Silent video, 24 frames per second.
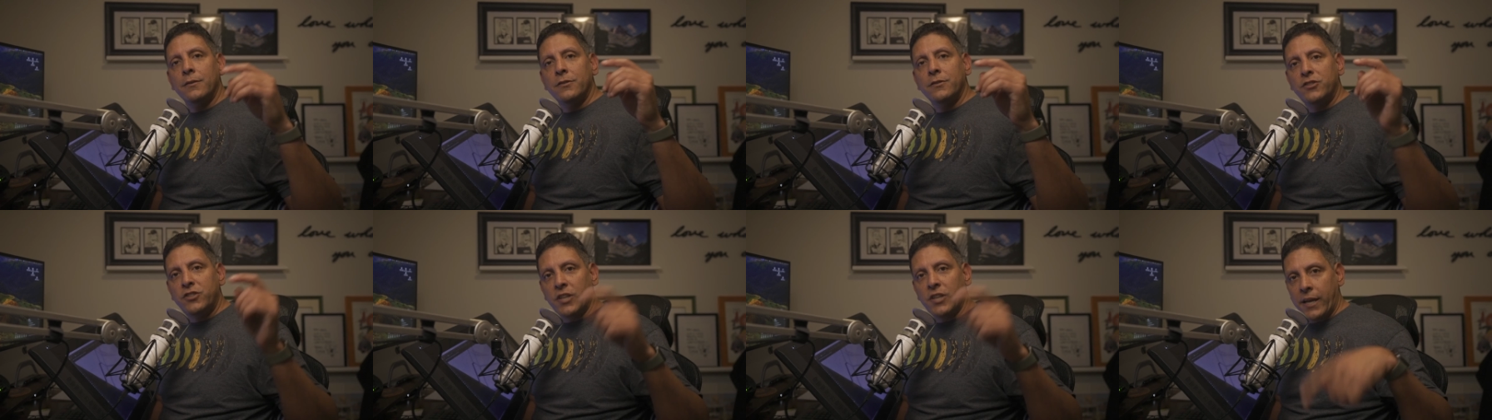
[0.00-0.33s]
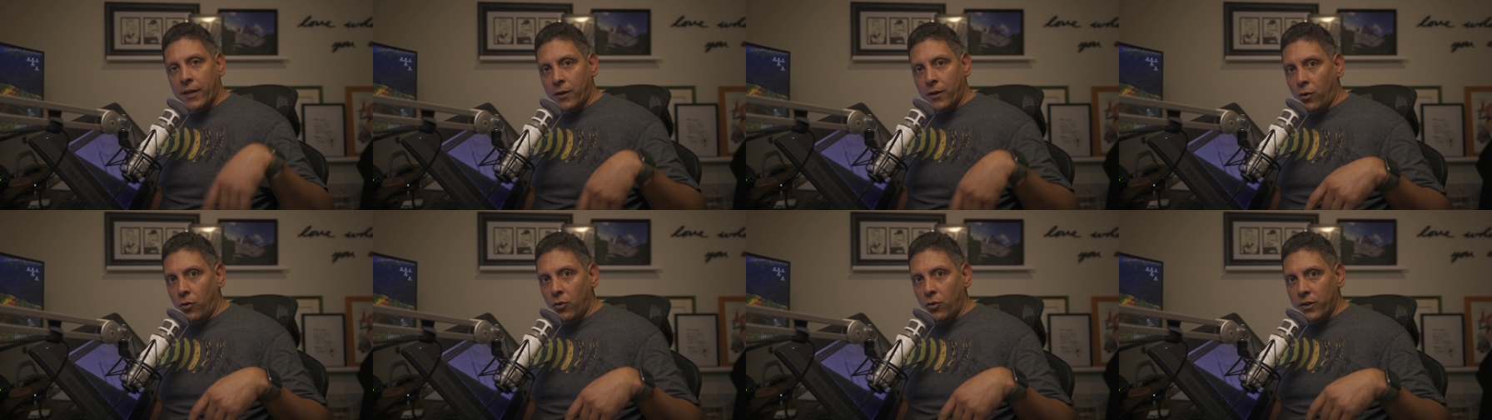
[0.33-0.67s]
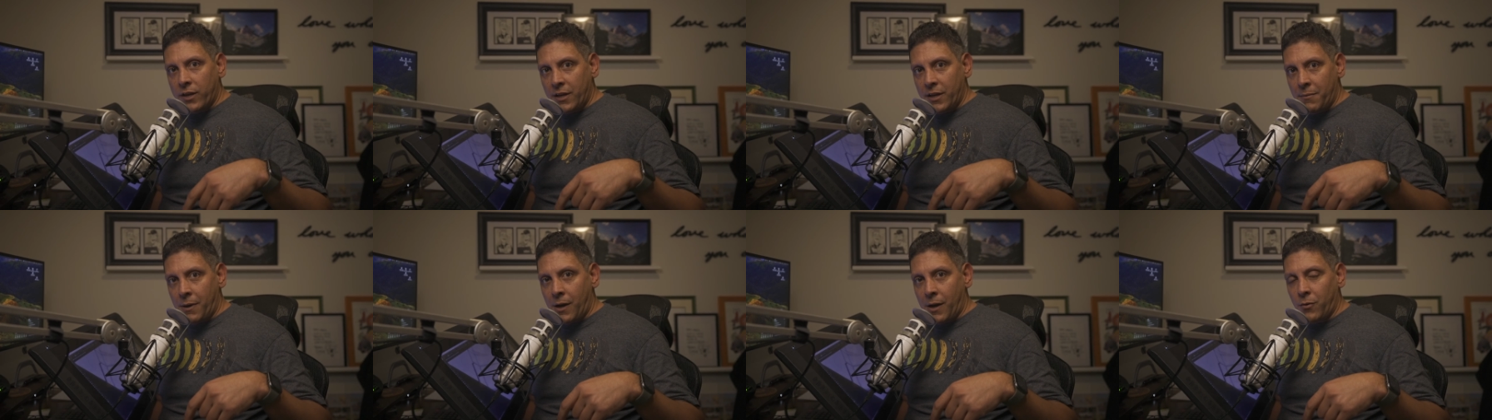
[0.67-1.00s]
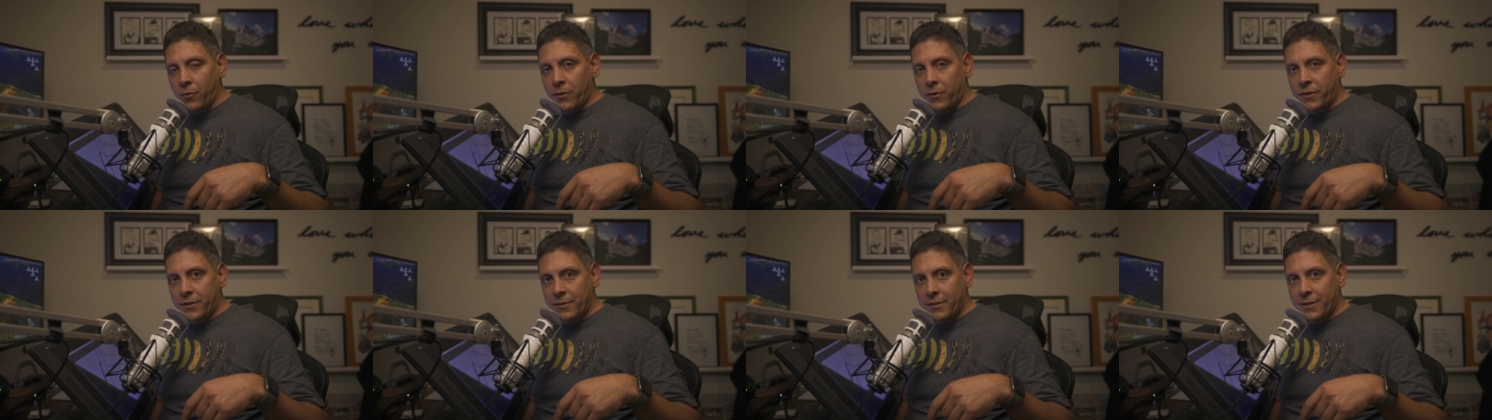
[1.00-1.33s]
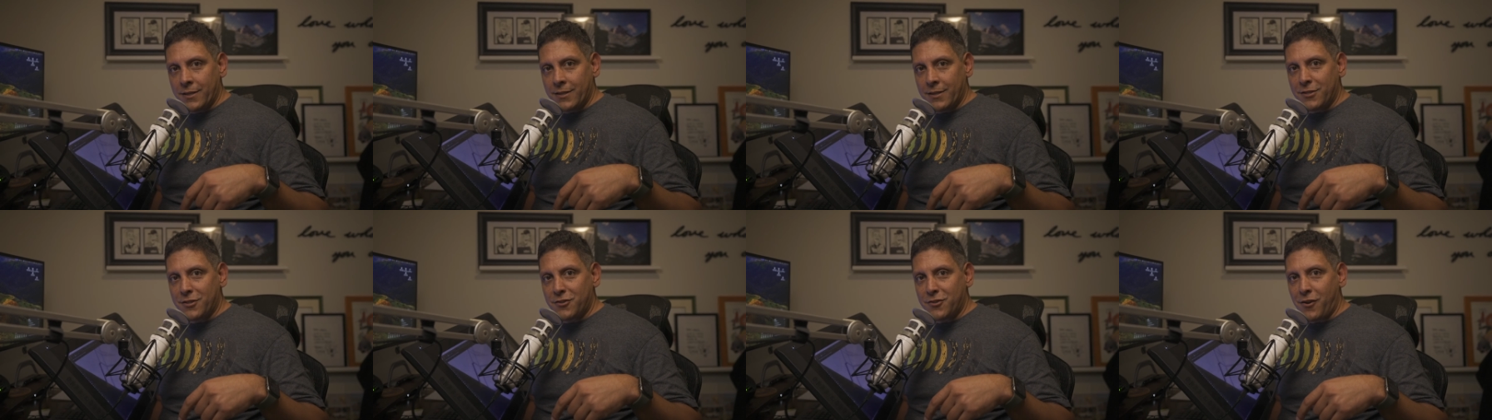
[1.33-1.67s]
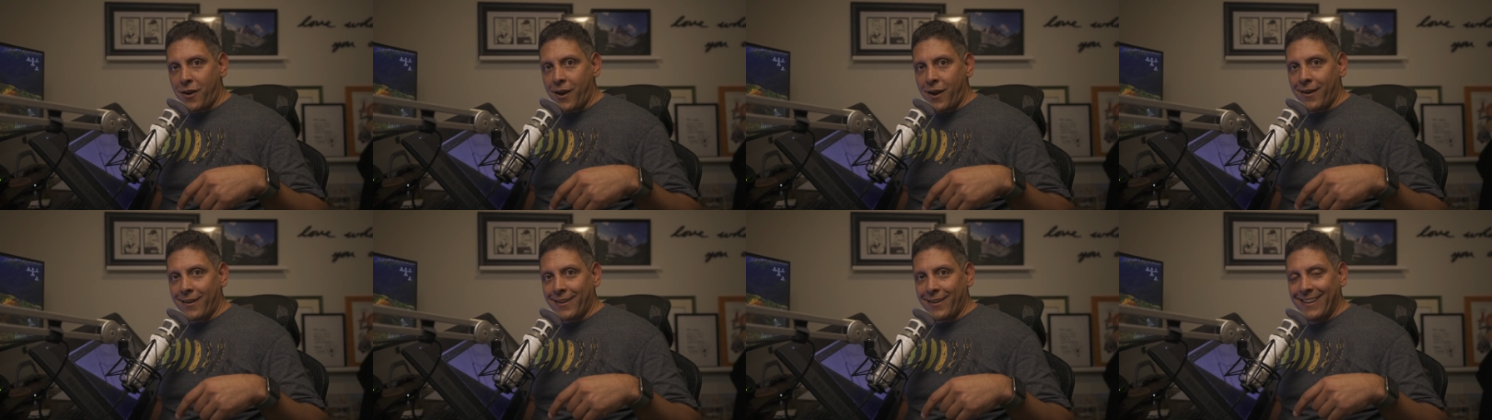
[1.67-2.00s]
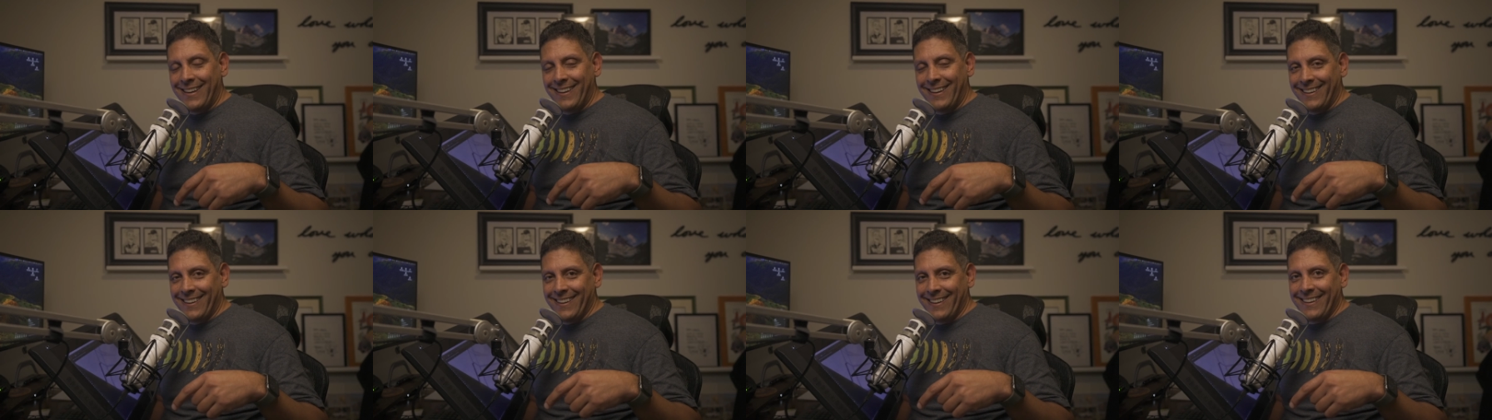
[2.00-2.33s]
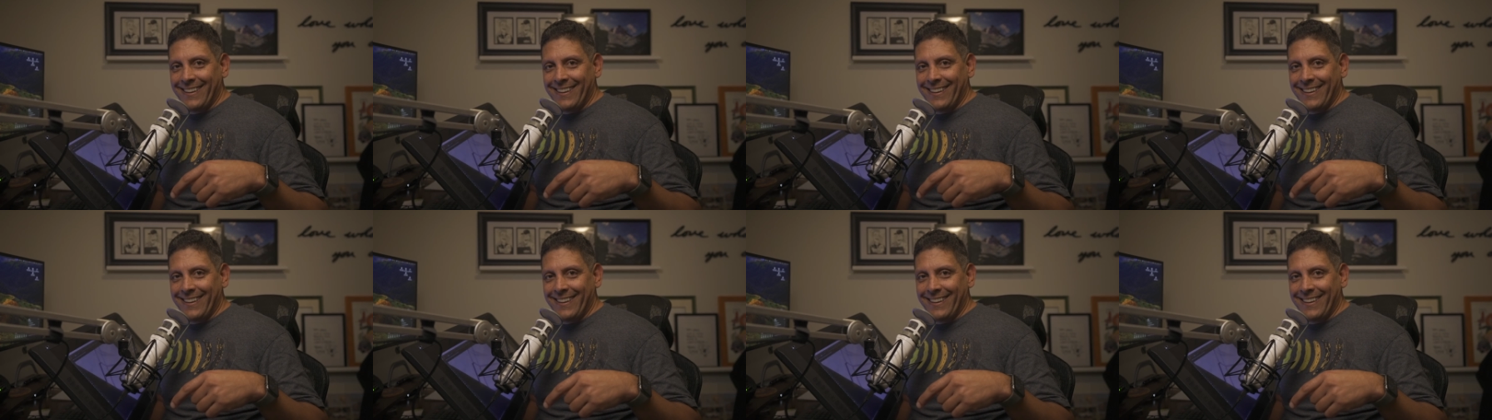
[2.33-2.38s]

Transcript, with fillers: J. Cole came out with a diss track,